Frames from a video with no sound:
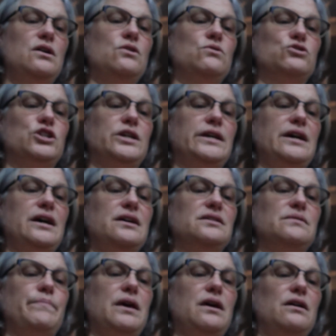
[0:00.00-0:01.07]
Oh, she
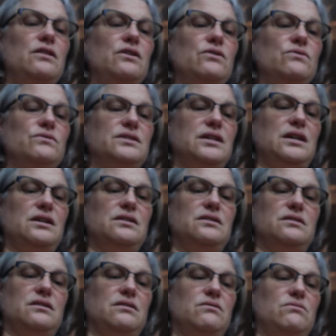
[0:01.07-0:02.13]
has Paleo
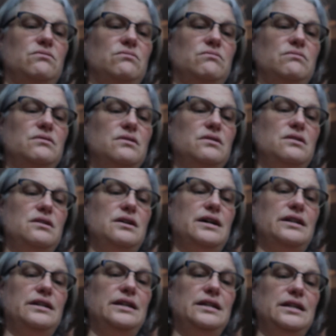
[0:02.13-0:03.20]
Santo.
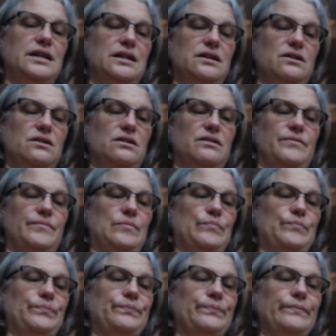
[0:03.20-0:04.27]
I need to get a
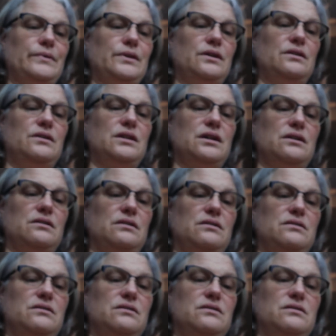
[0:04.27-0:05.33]

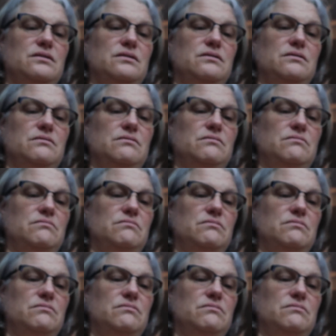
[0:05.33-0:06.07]
necklace too.